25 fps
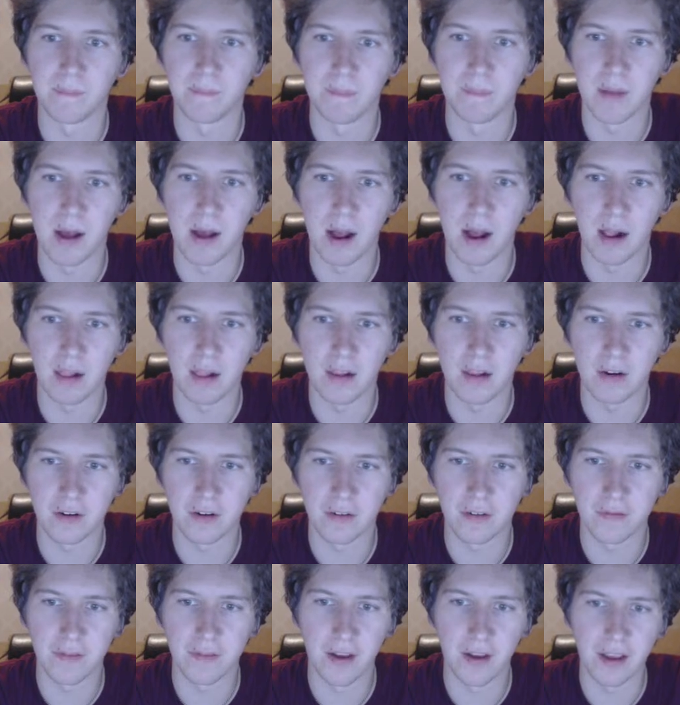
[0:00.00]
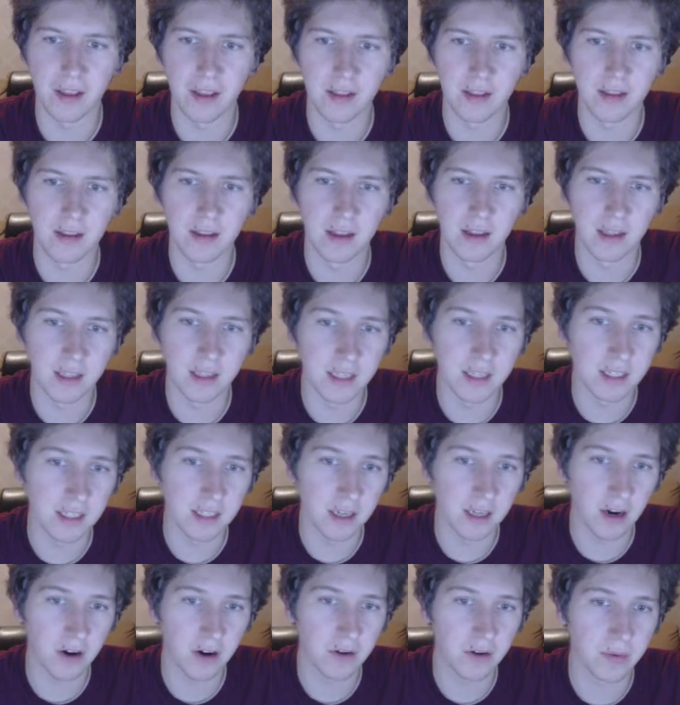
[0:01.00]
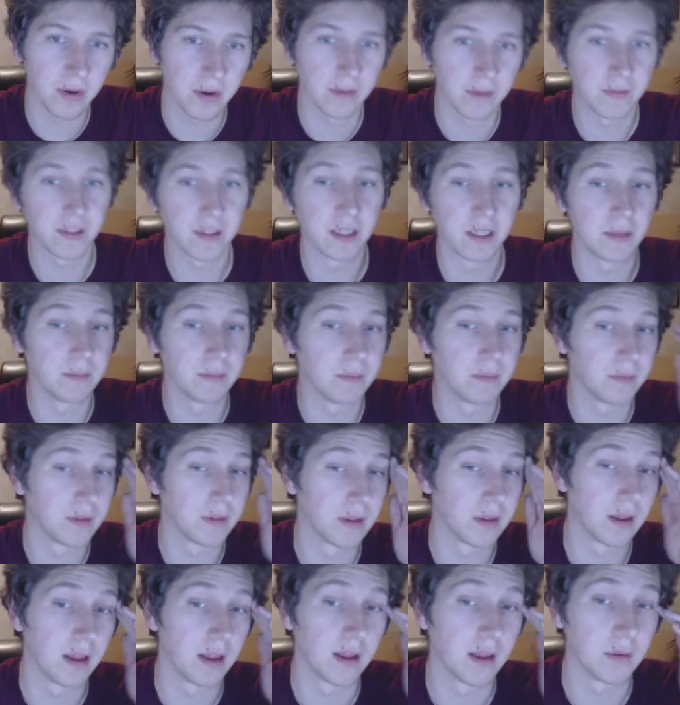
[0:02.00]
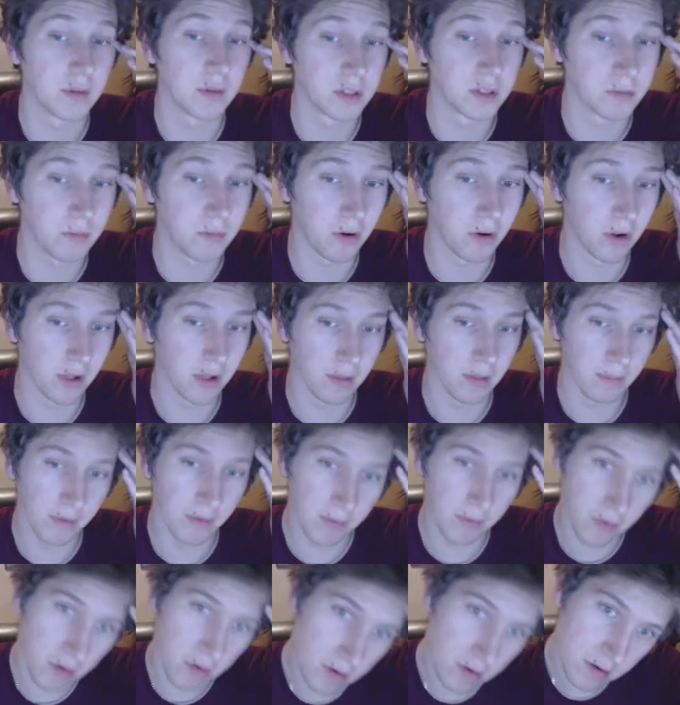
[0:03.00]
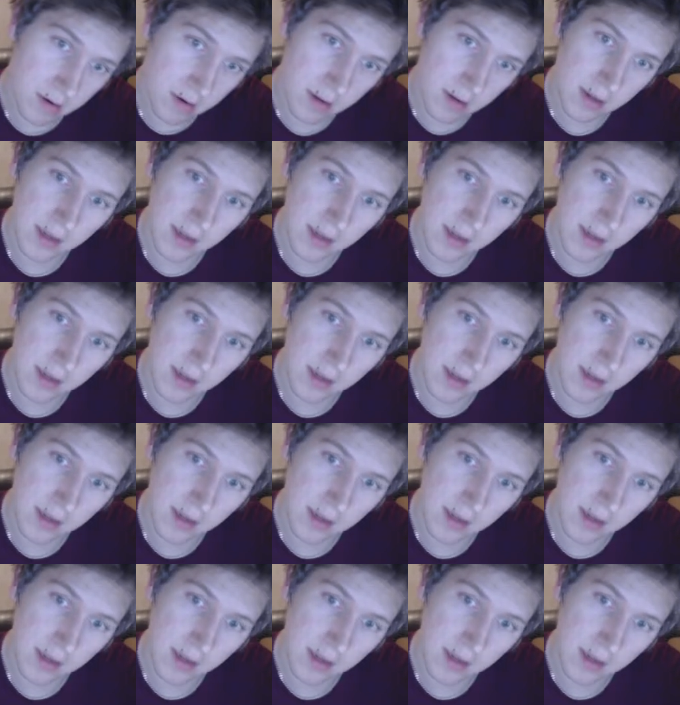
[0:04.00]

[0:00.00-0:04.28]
Altered Fate. And this card we have seen was spoiled before.